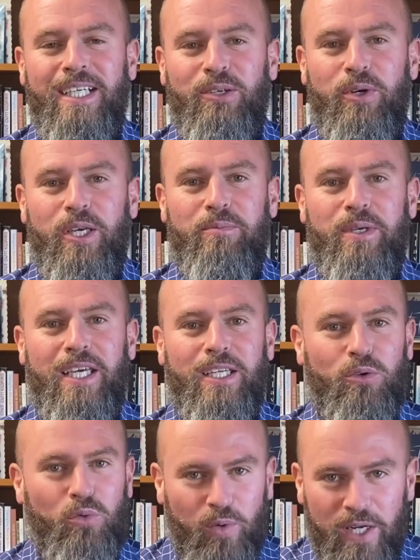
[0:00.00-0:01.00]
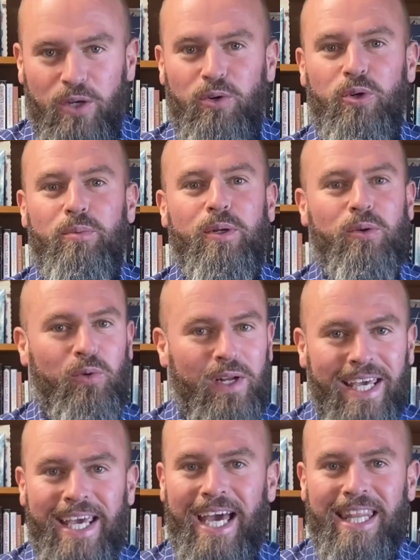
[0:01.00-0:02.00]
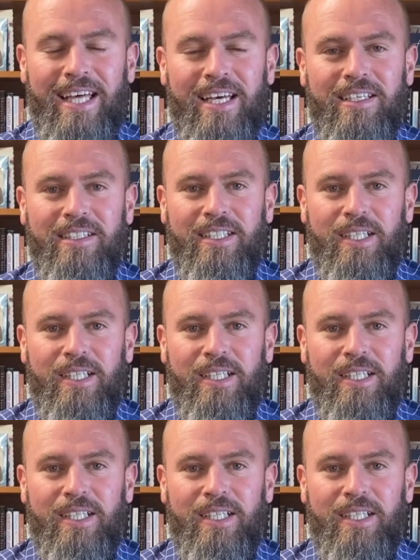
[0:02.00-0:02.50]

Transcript: We can begin to regroup and regather.